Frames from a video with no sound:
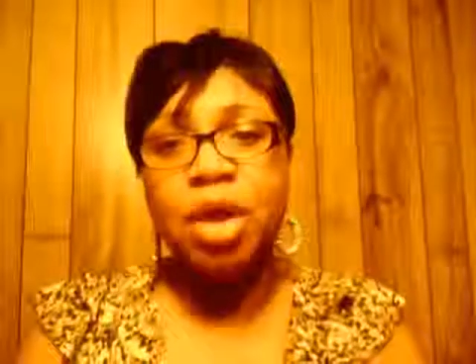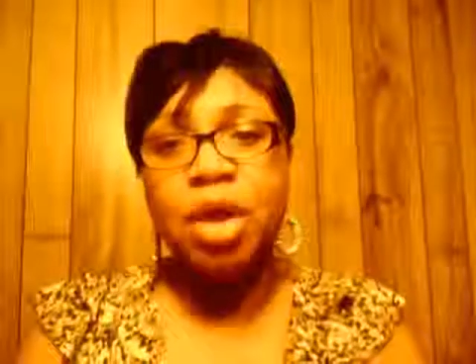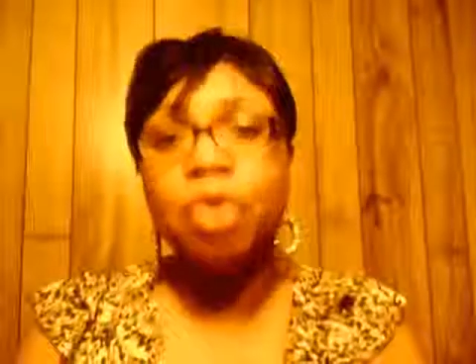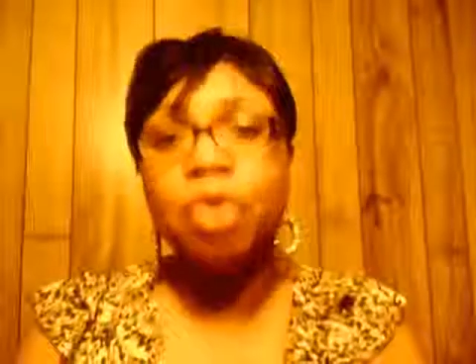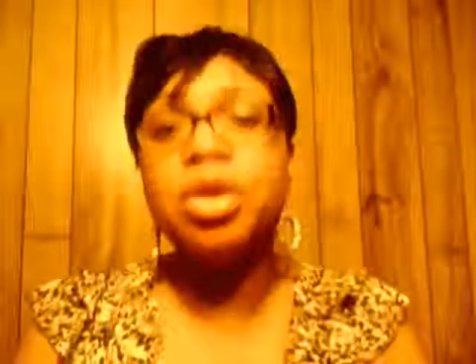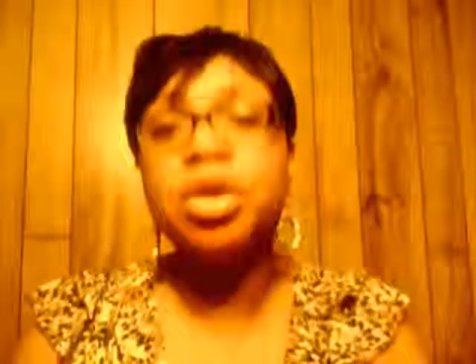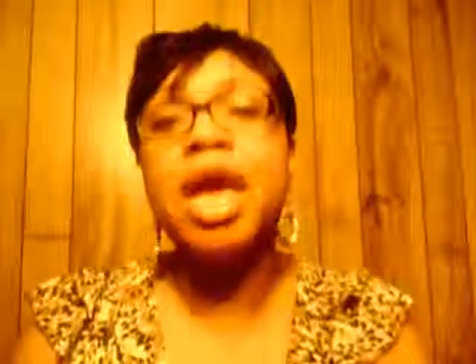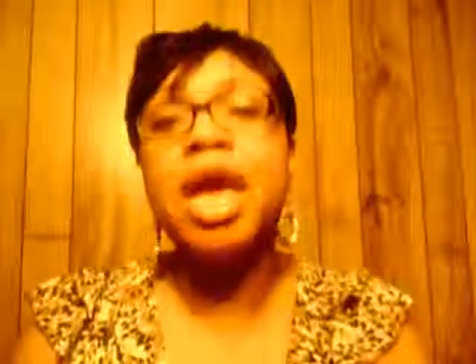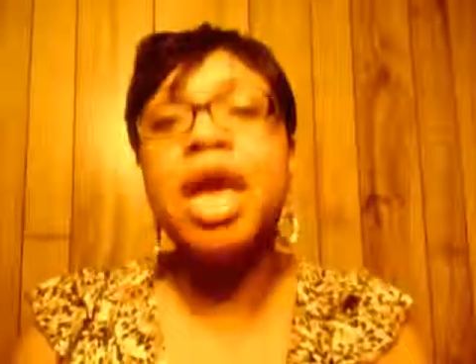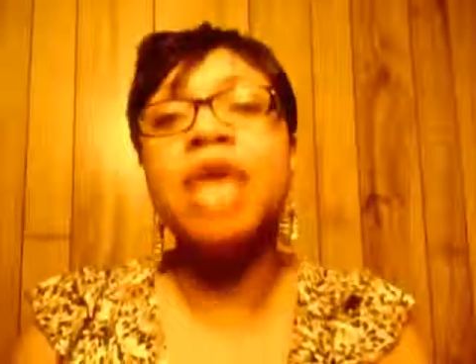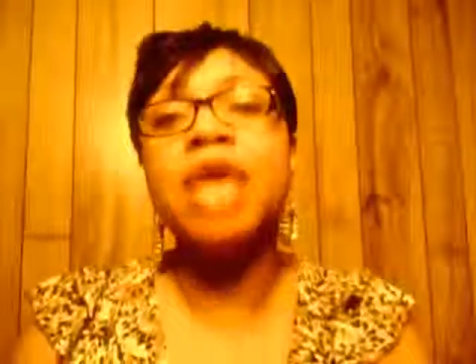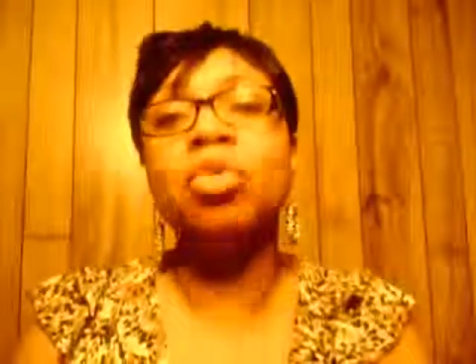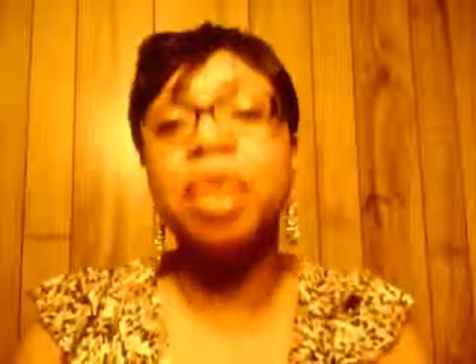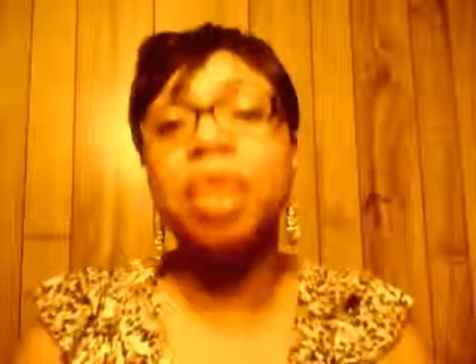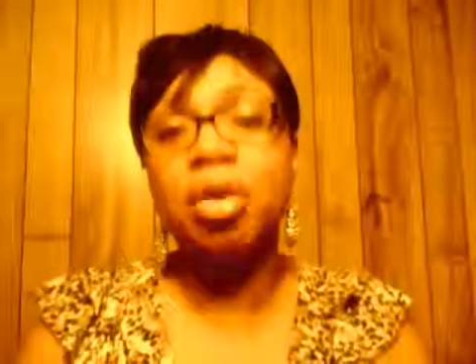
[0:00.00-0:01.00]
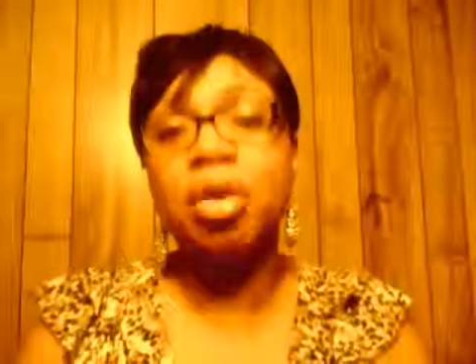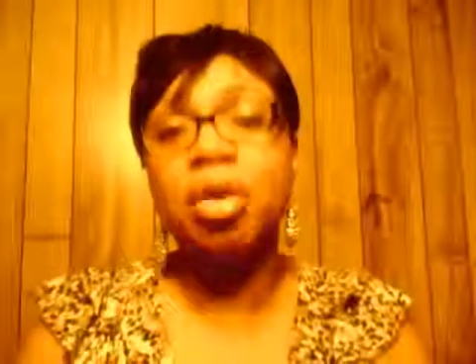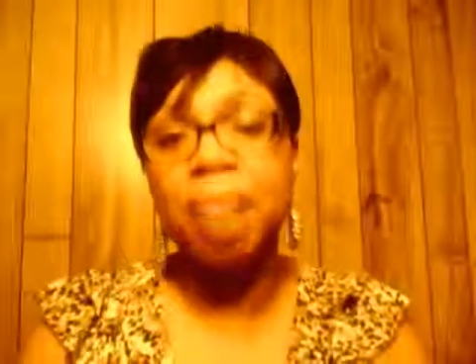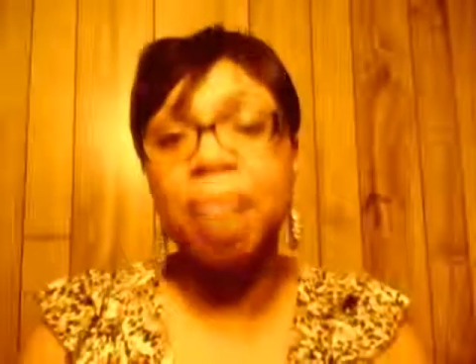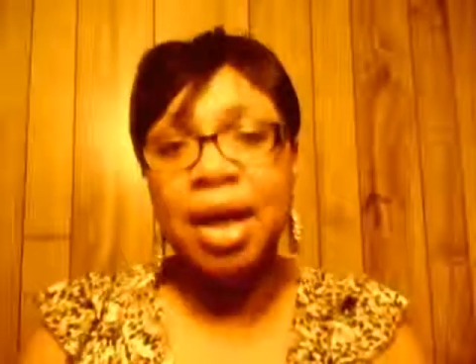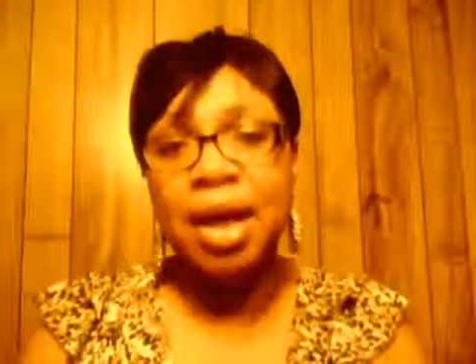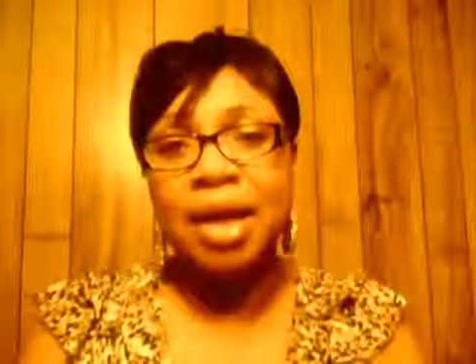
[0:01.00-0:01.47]
create real
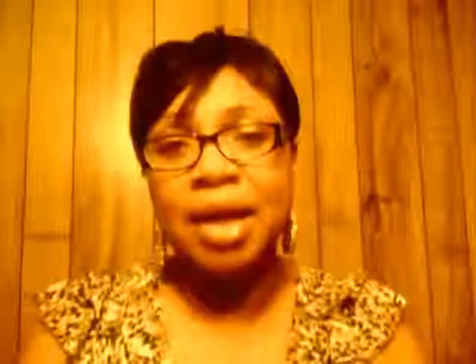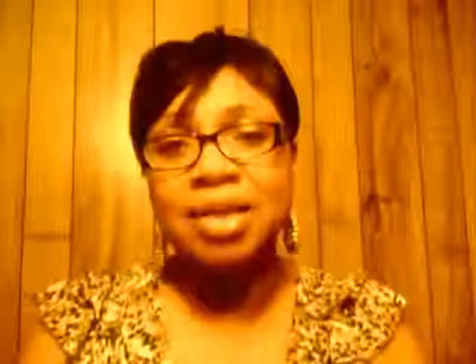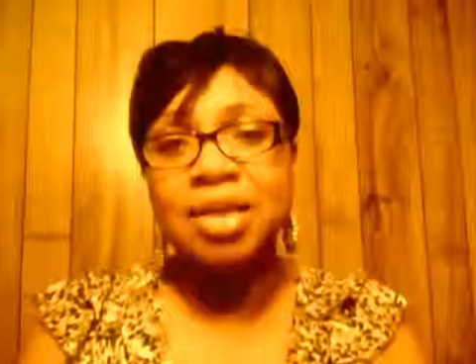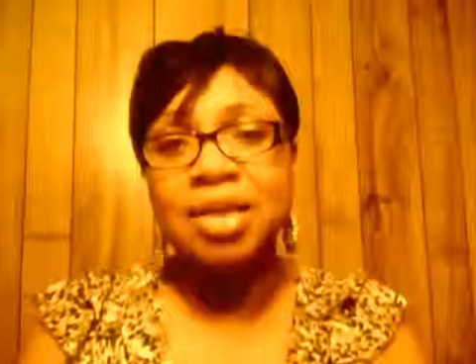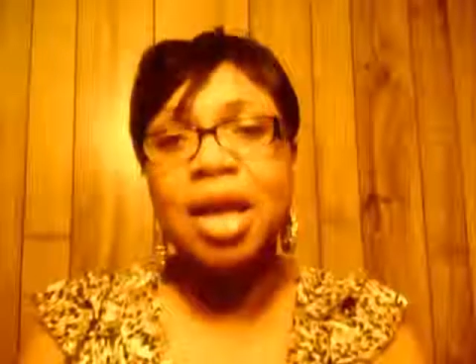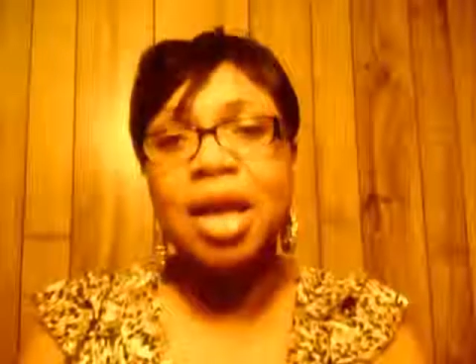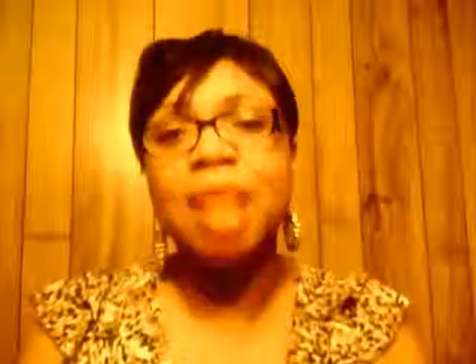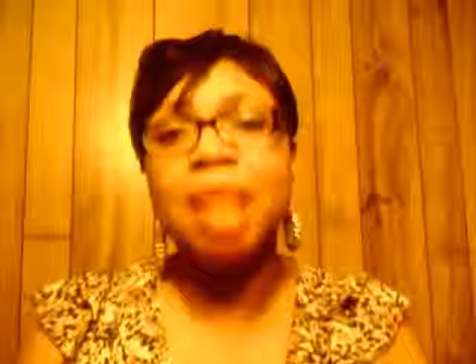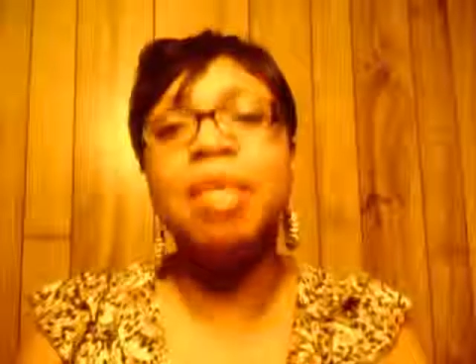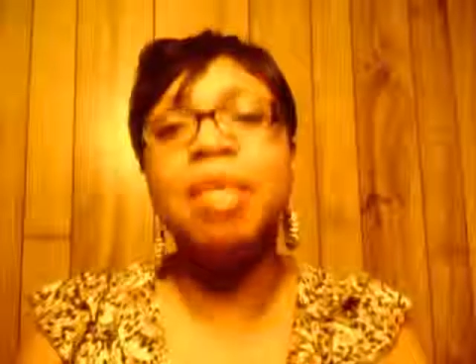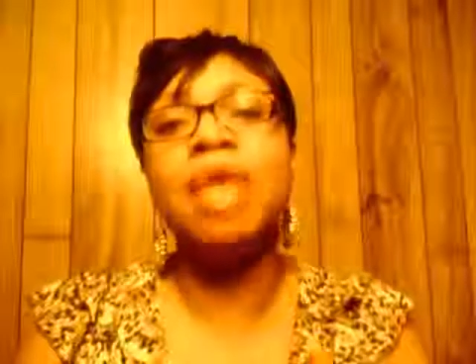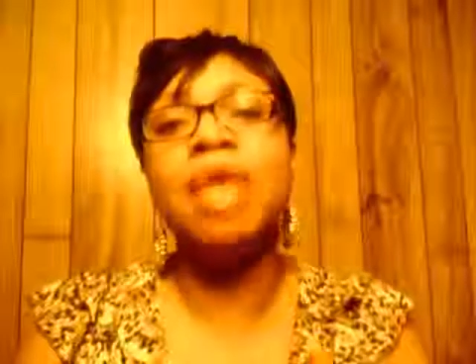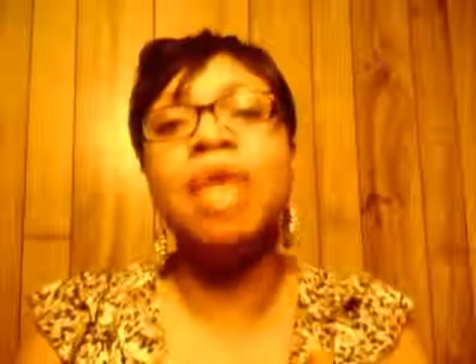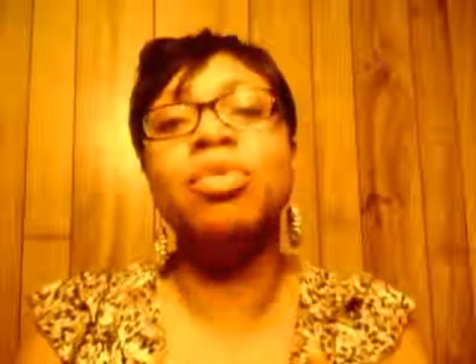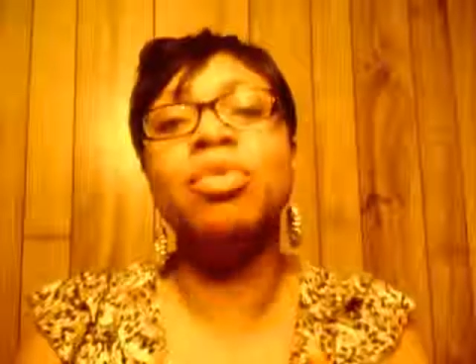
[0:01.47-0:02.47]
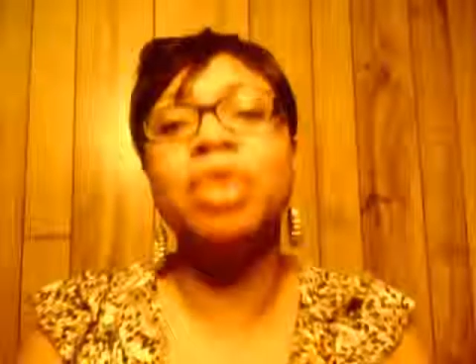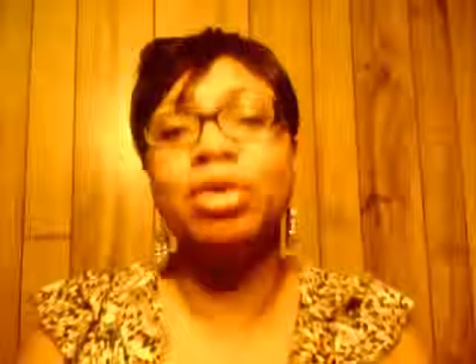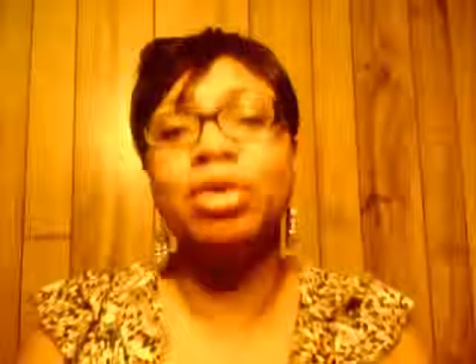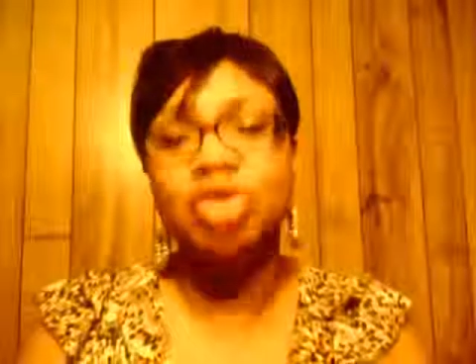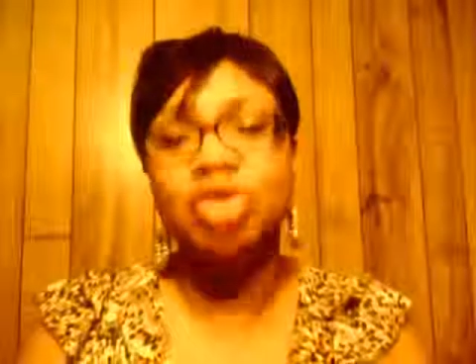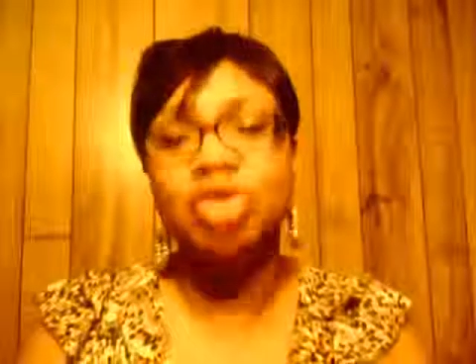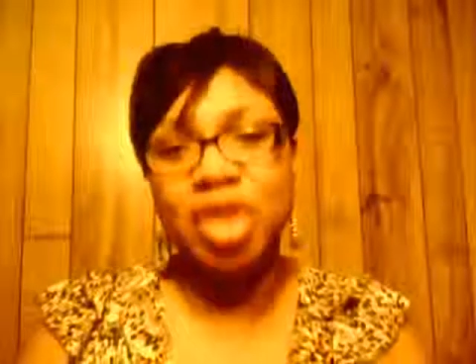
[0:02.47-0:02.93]
bonds, and make real
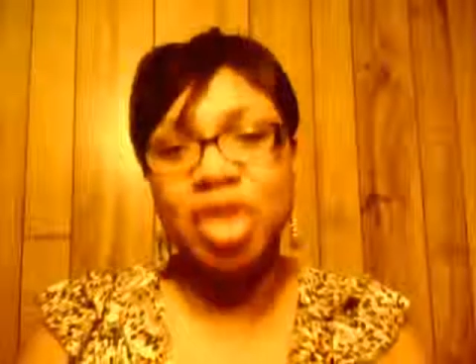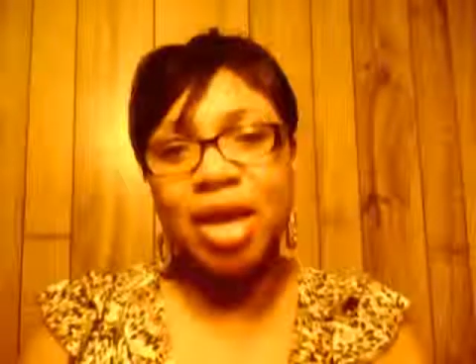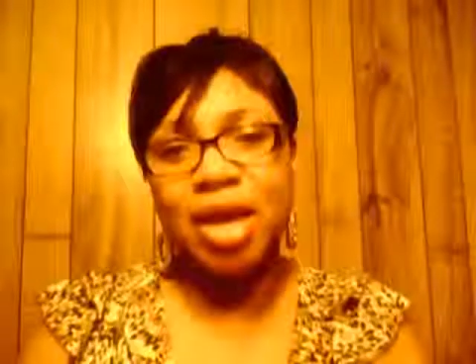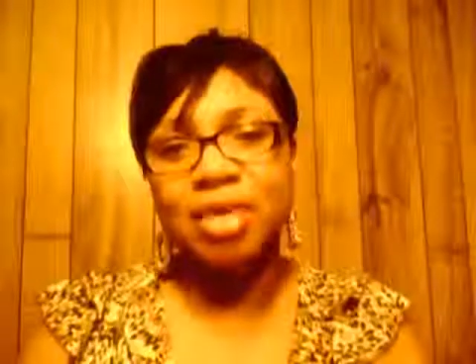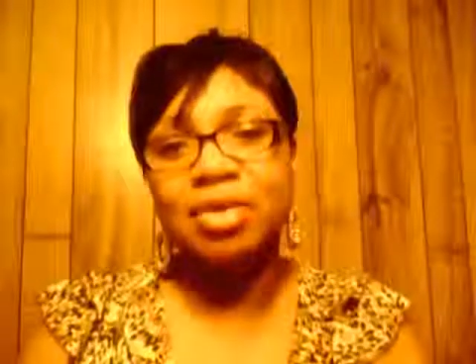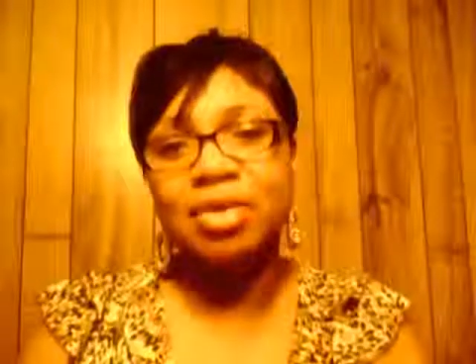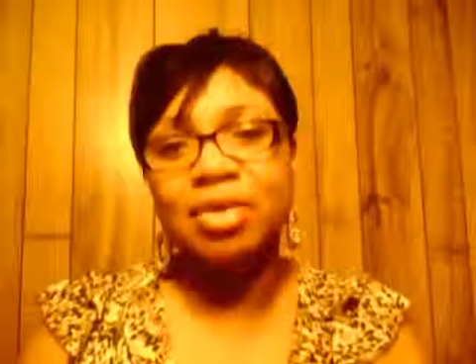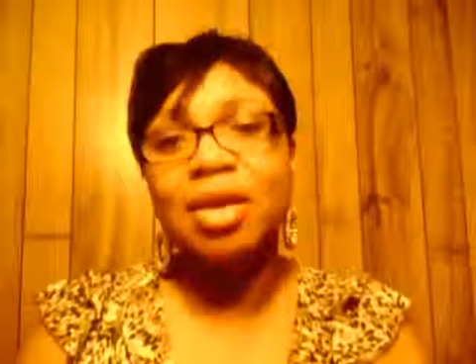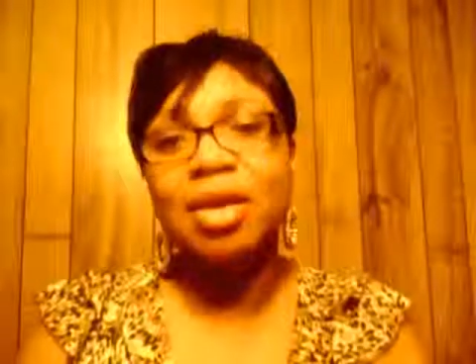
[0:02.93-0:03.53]
change.